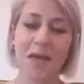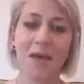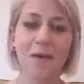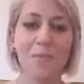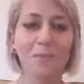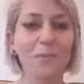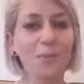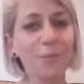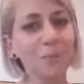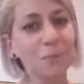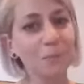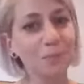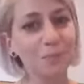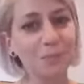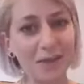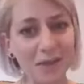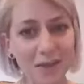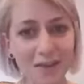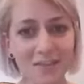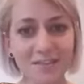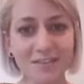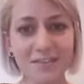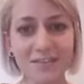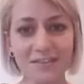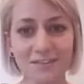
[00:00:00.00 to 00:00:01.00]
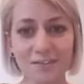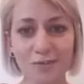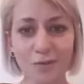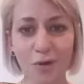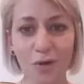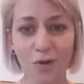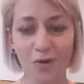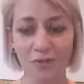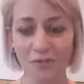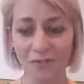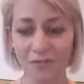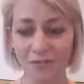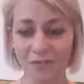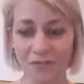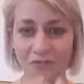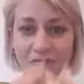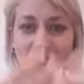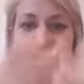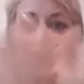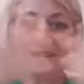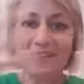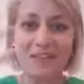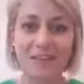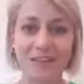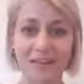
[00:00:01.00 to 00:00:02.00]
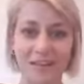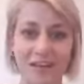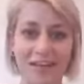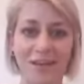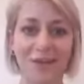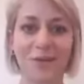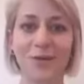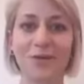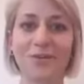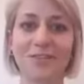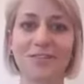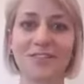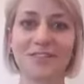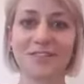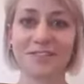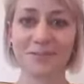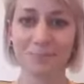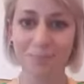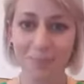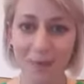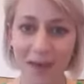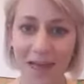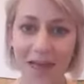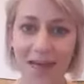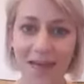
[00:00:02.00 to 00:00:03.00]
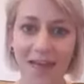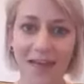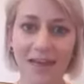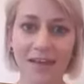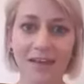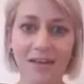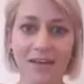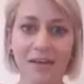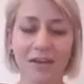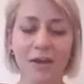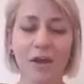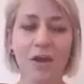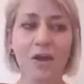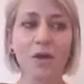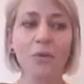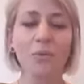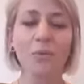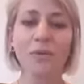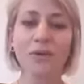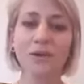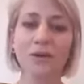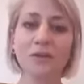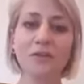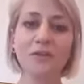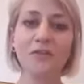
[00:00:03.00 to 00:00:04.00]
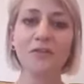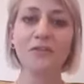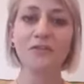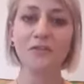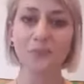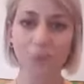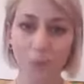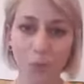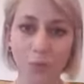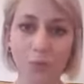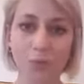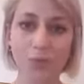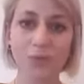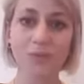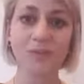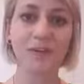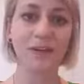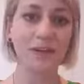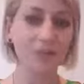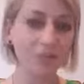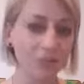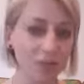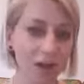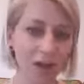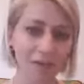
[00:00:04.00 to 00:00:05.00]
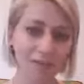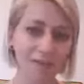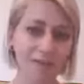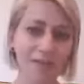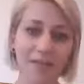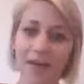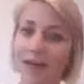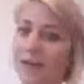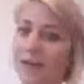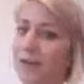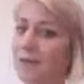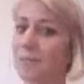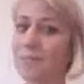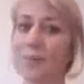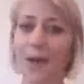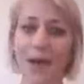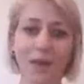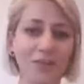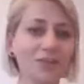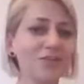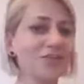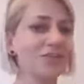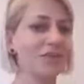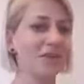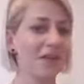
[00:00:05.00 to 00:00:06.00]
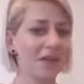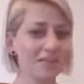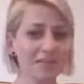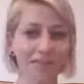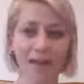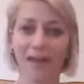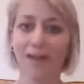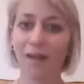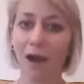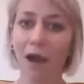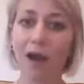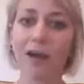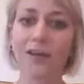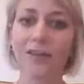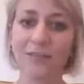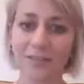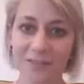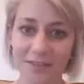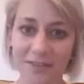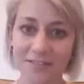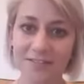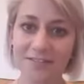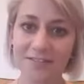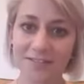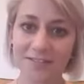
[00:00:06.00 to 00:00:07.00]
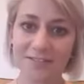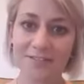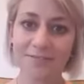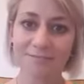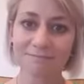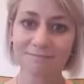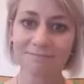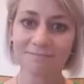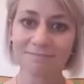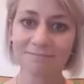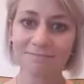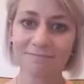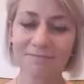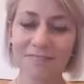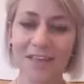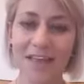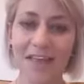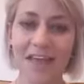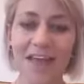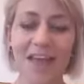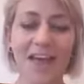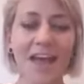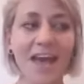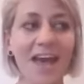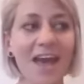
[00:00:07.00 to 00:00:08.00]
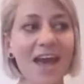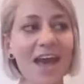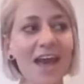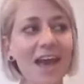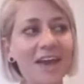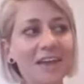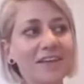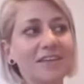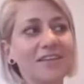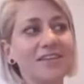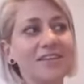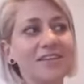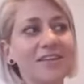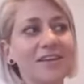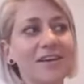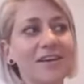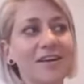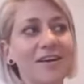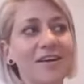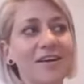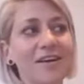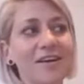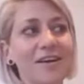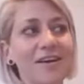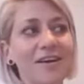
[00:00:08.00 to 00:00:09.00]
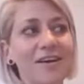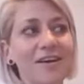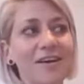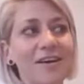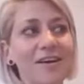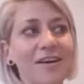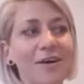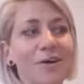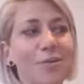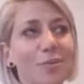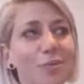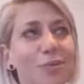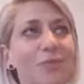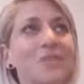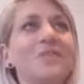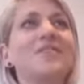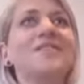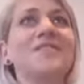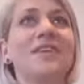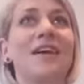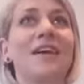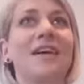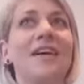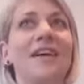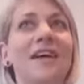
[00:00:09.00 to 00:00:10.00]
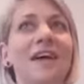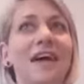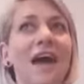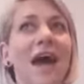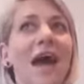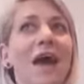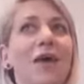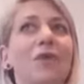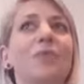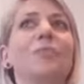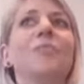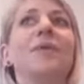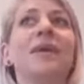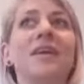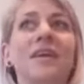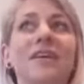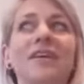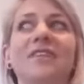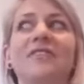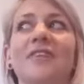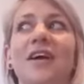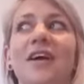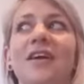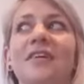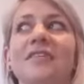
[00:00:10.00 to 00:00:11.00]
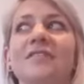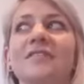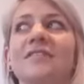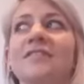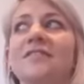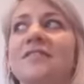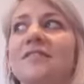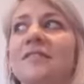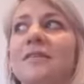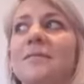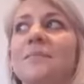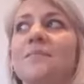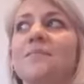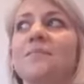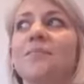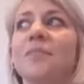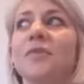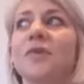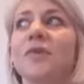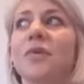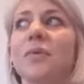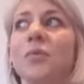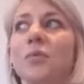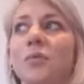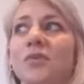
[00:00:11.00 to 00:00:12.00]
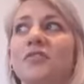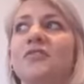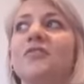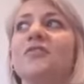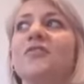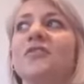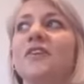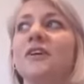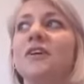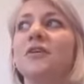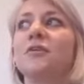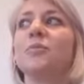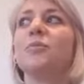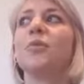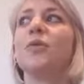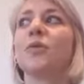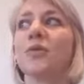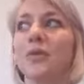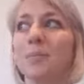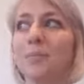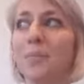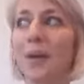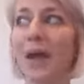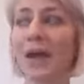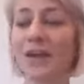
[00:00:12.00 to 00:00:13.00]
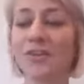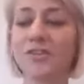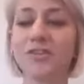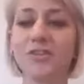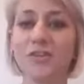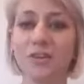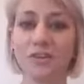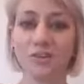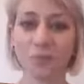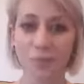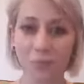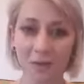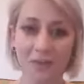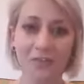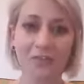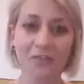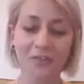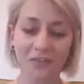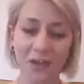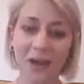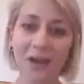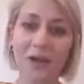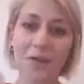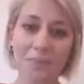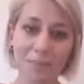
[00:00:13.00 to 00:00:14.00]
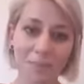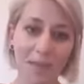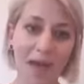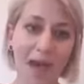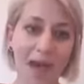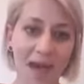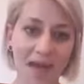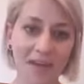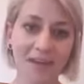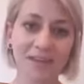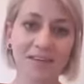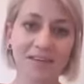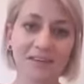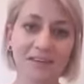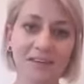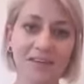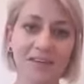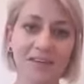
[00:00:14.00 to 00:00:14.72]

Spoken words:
But because it's not physically on display, we don't afford each other that compassion and that kindness. And I wonder how many of us would feel more compassionate to our fellow man